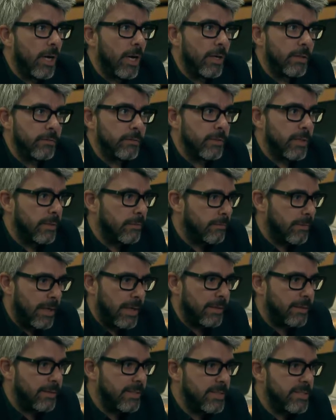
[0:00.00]
and
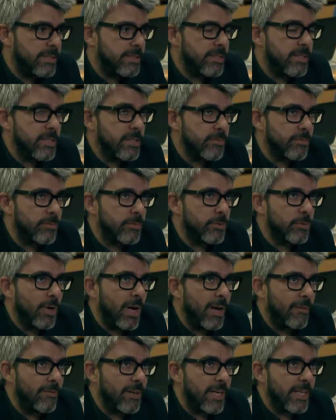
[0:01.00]
at least if you
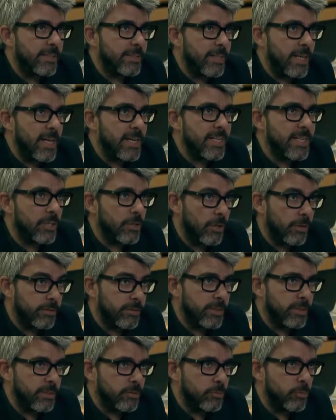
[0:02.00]
have had any
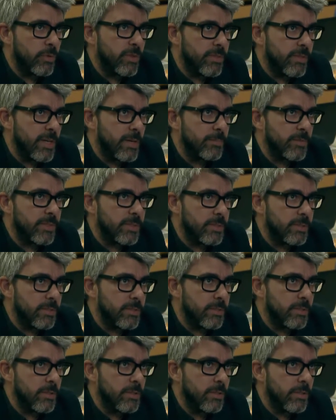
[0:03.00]
contact with them
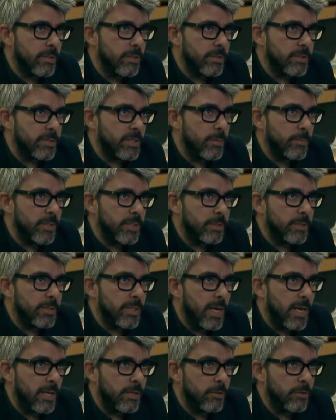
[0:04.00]
since the summit in
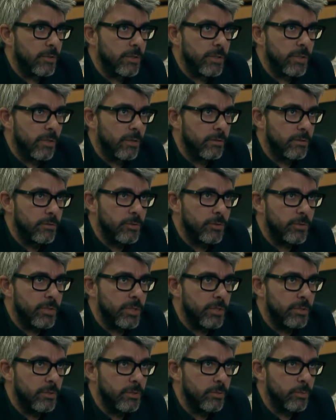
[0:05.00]
Hanoi on
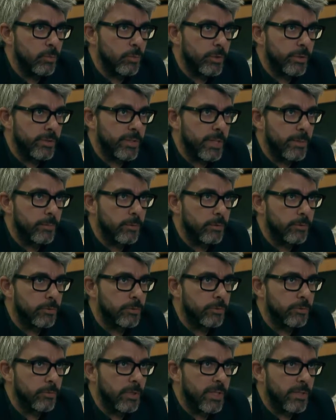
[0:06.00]
Tuesday, you weren't able
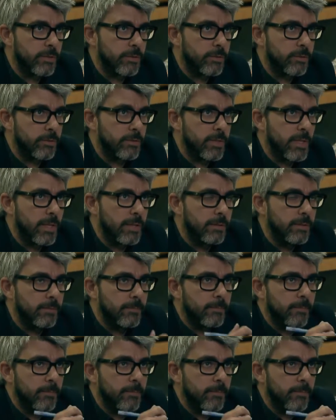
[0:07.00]
to answer to that.